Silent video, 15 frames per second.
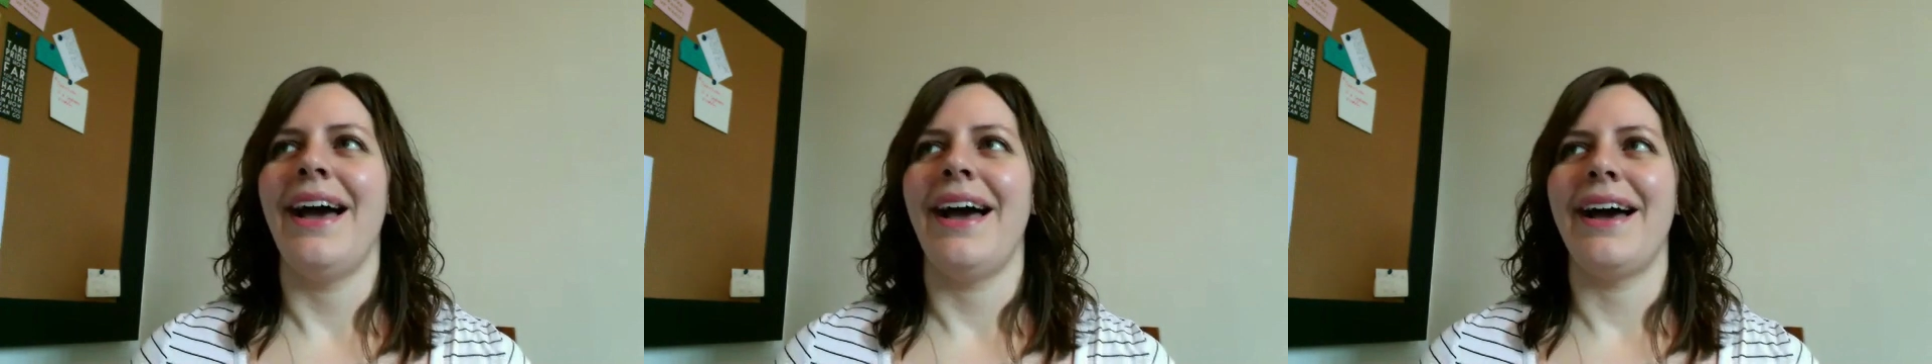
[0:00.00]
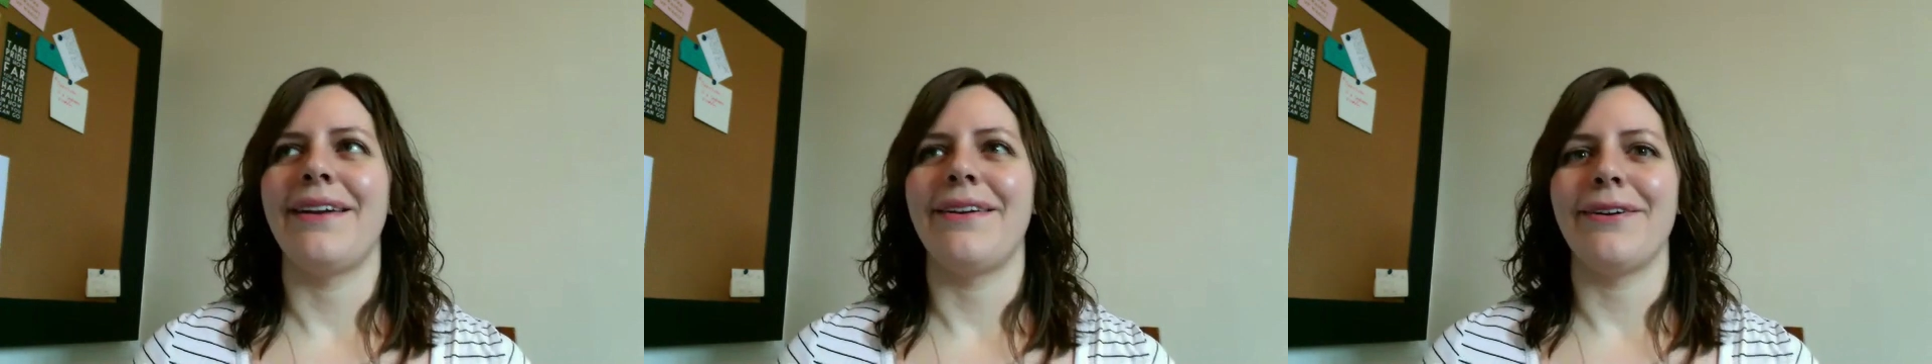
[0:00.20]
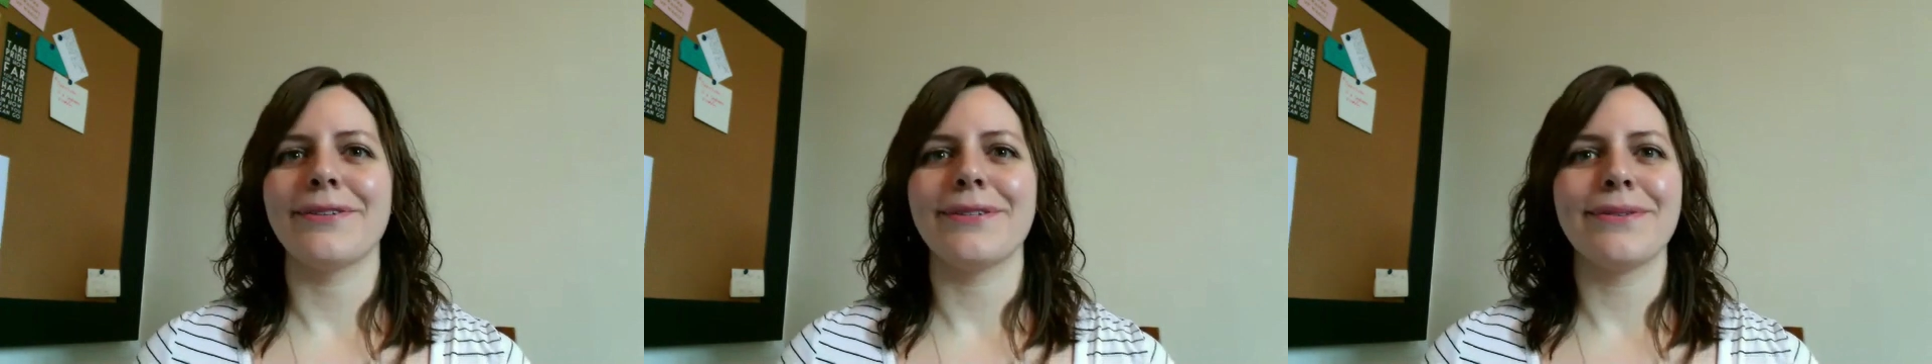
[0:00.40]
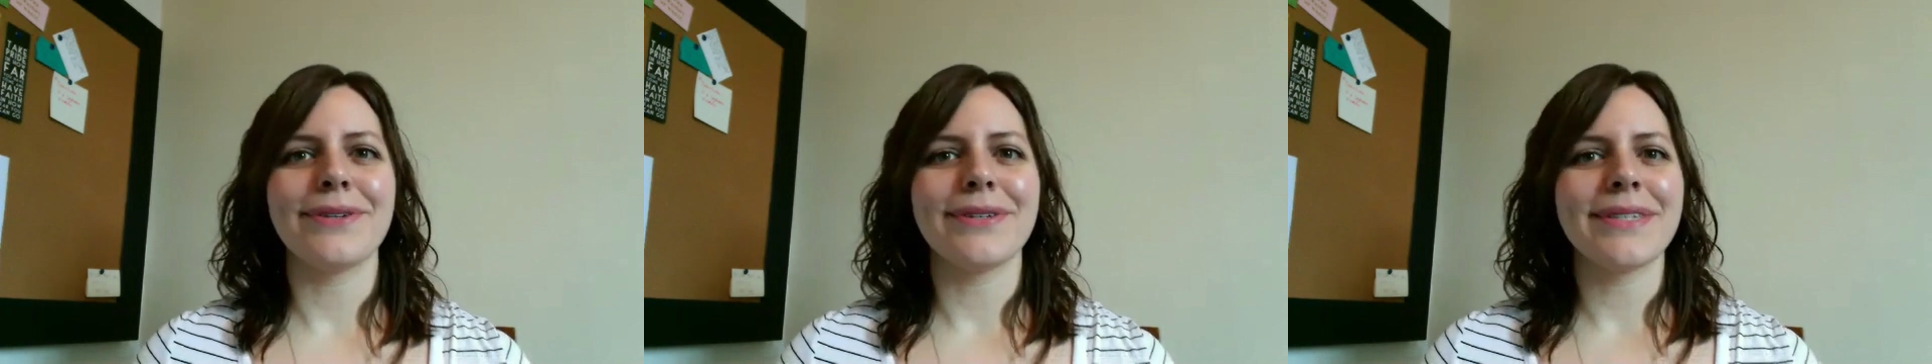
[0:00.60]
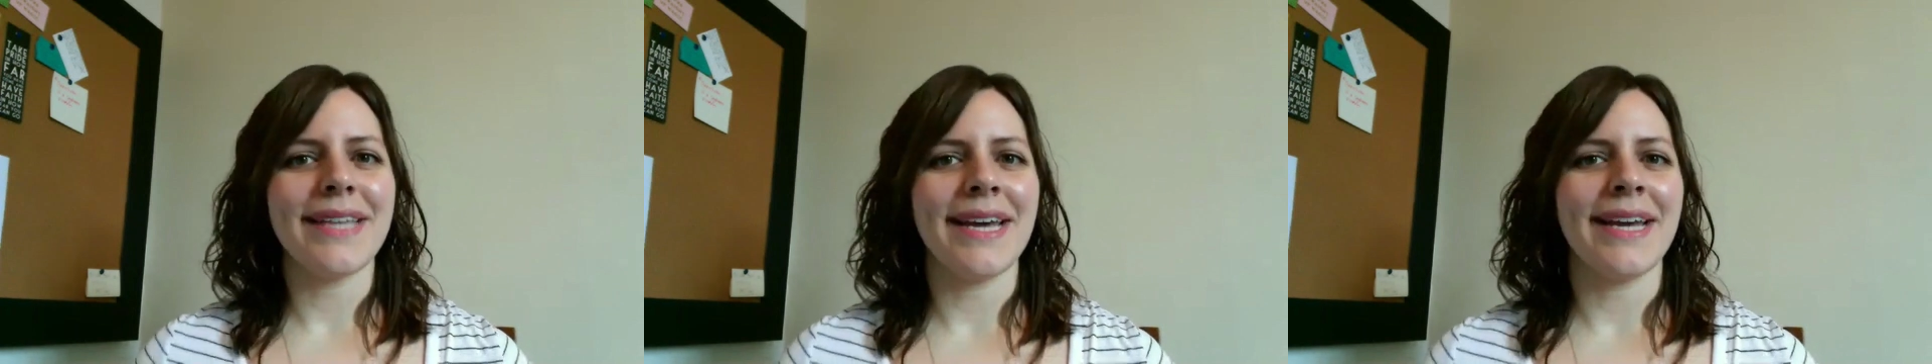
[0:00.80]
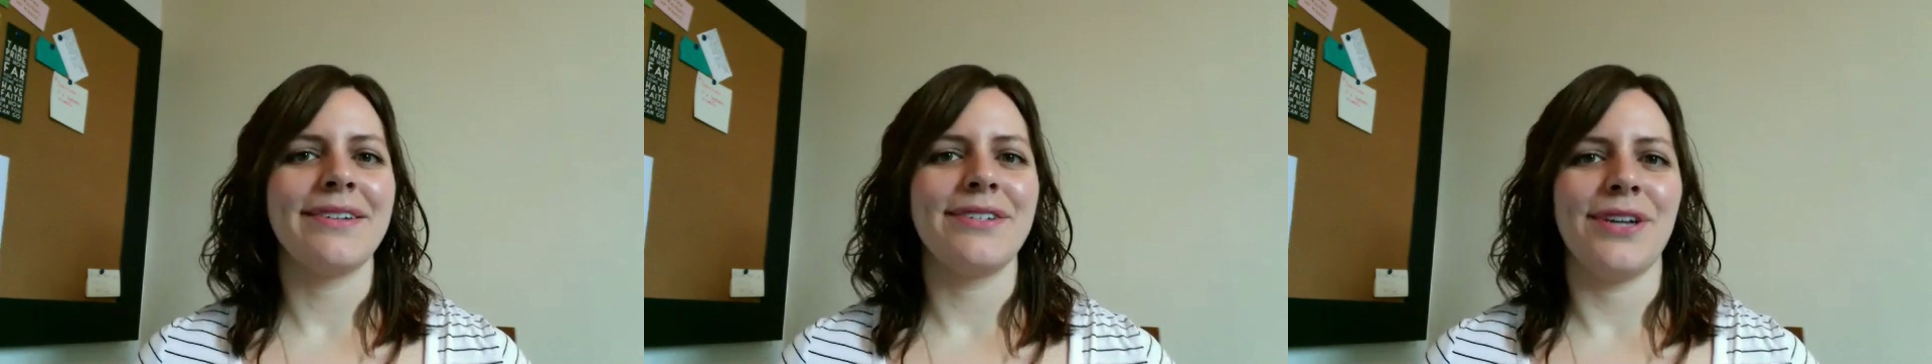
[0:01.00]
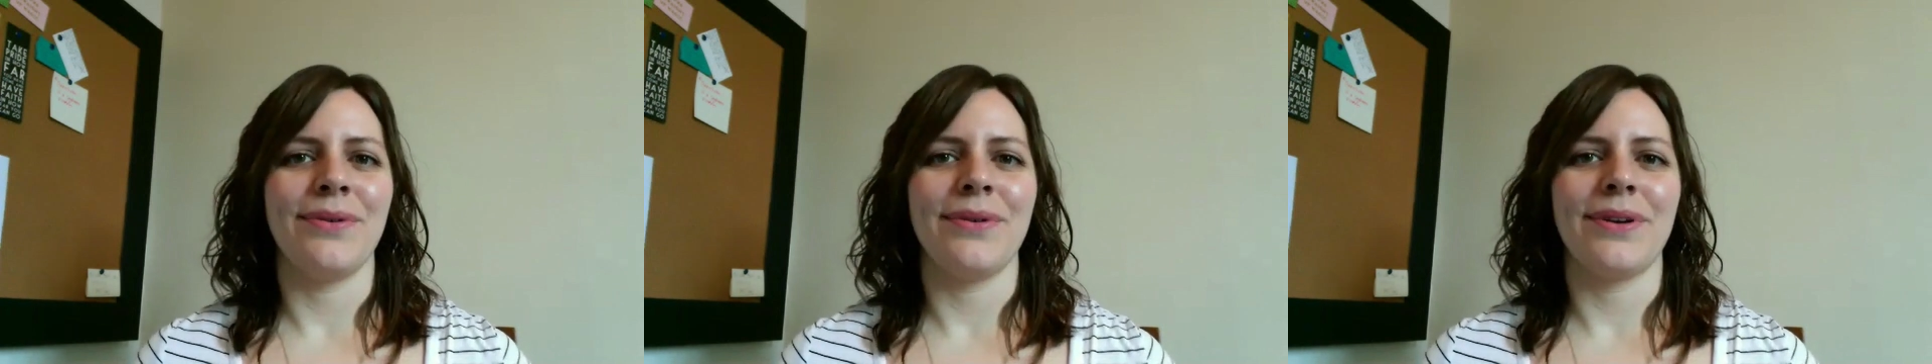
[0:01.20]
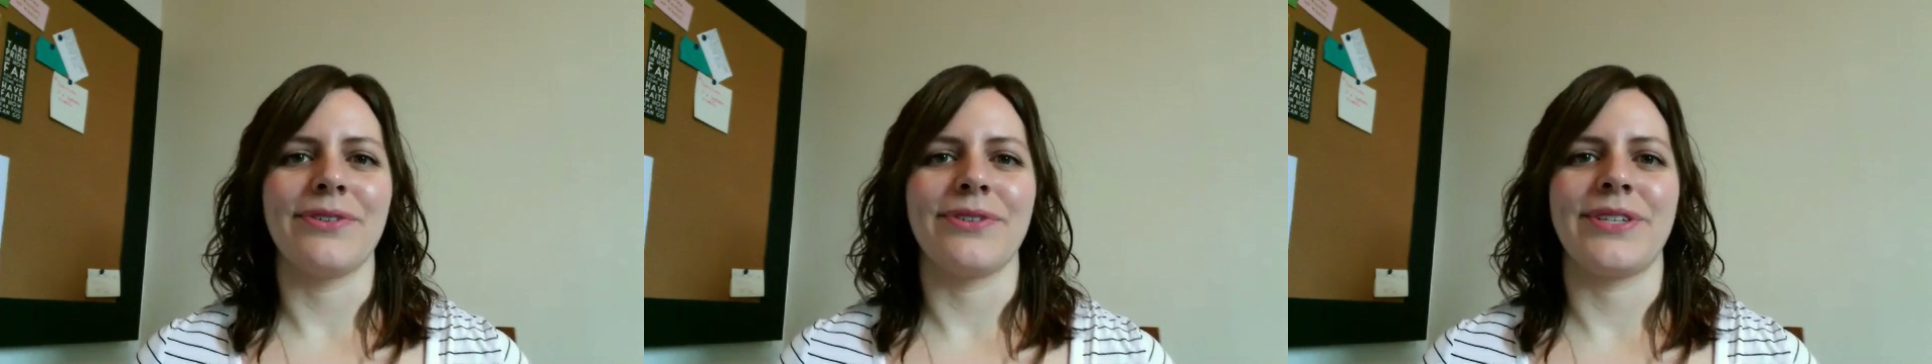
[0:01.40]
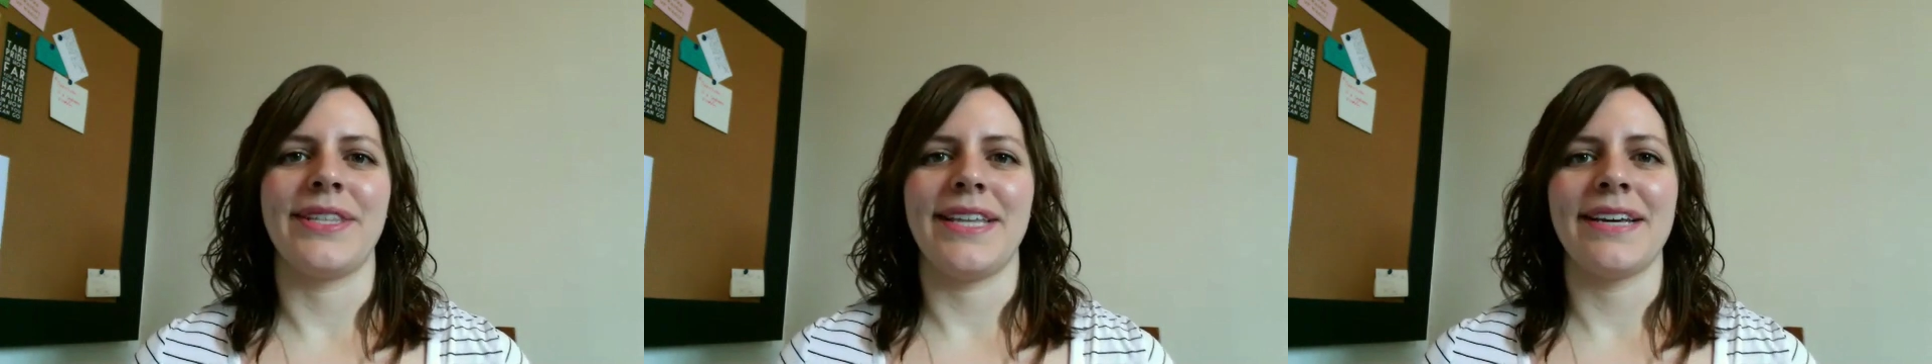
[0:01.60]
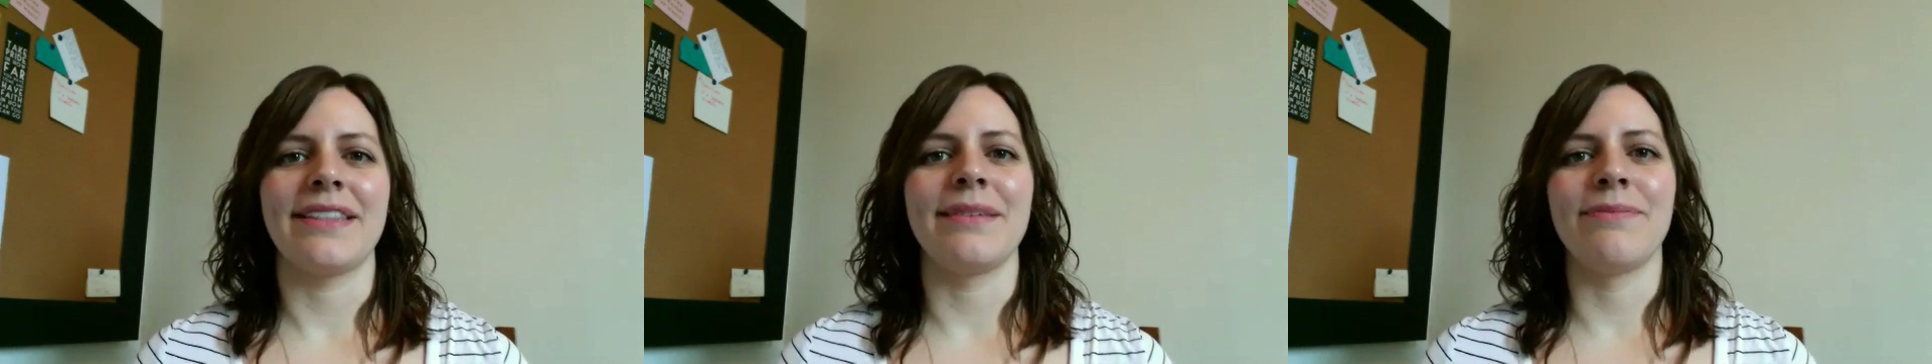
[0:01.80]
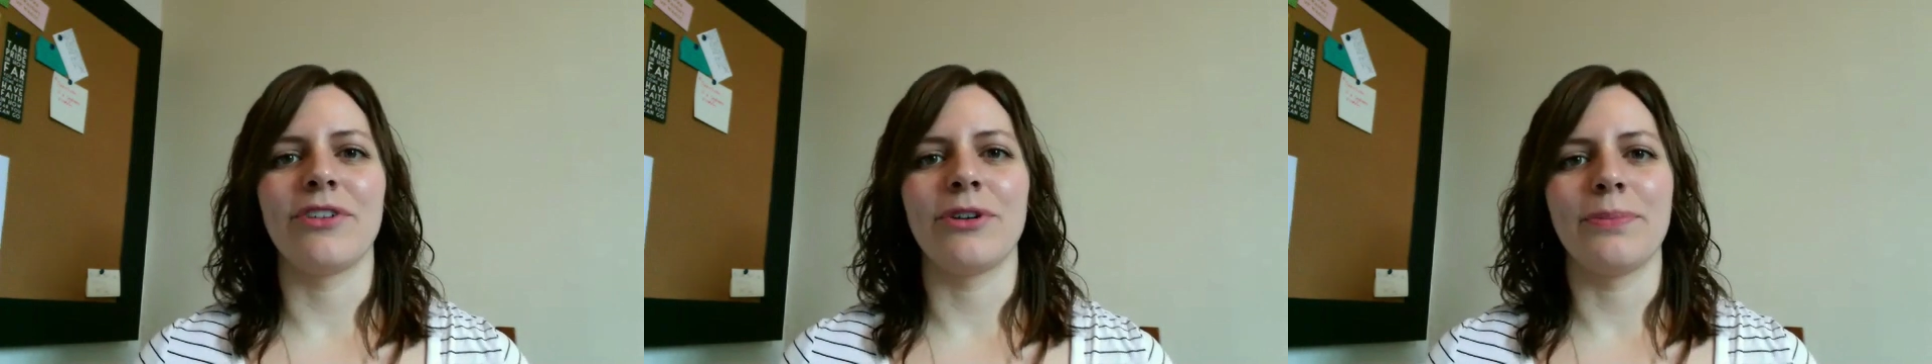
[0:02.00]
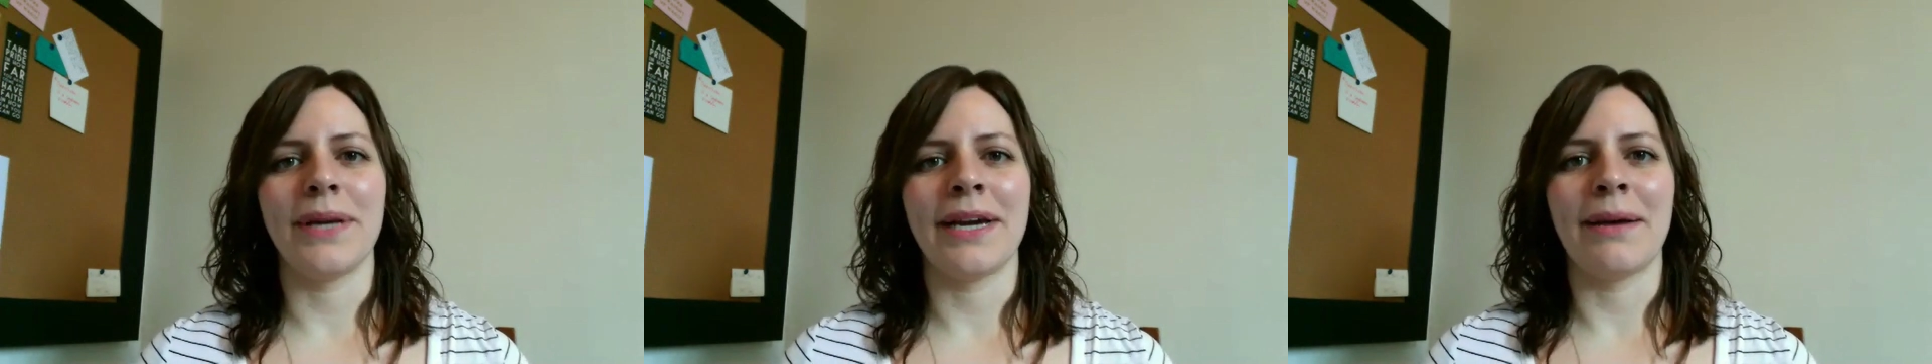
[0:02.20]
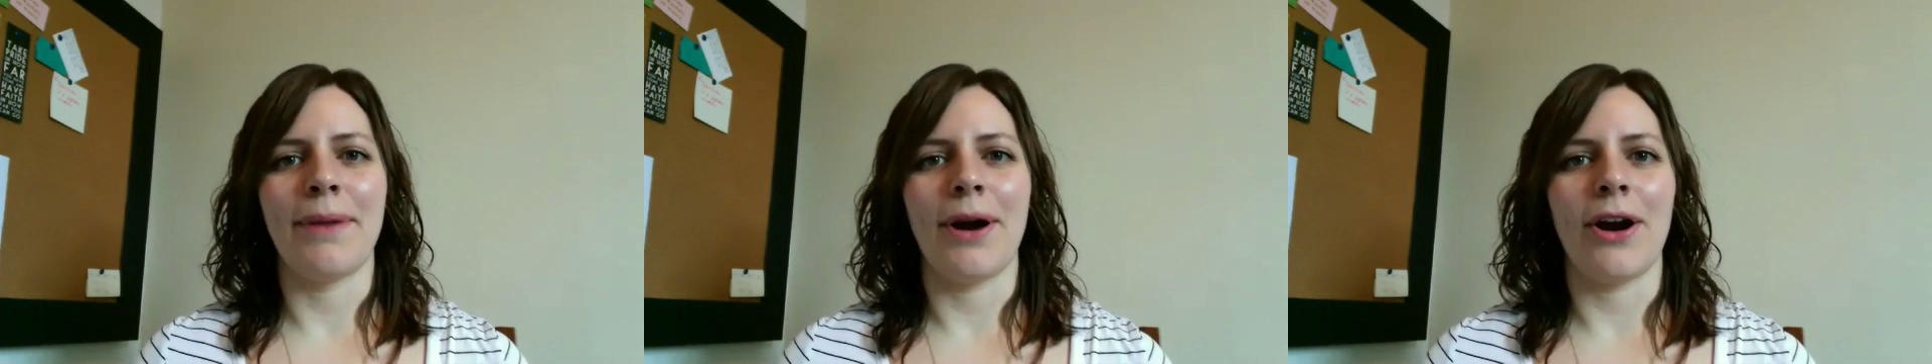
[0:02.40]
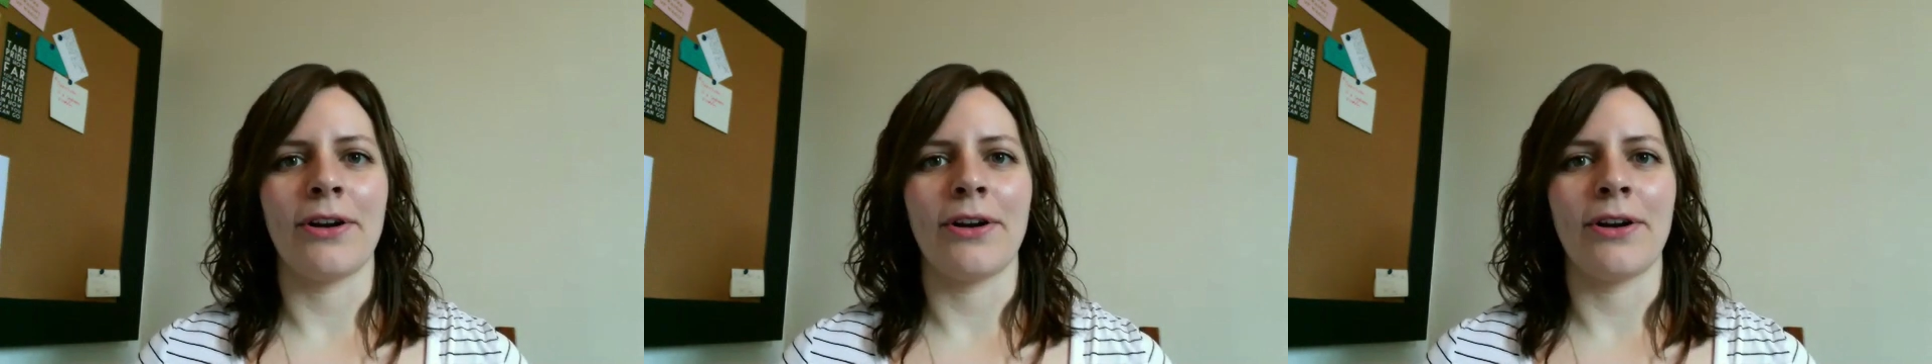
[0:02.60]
and also just thank donors and thank them for being a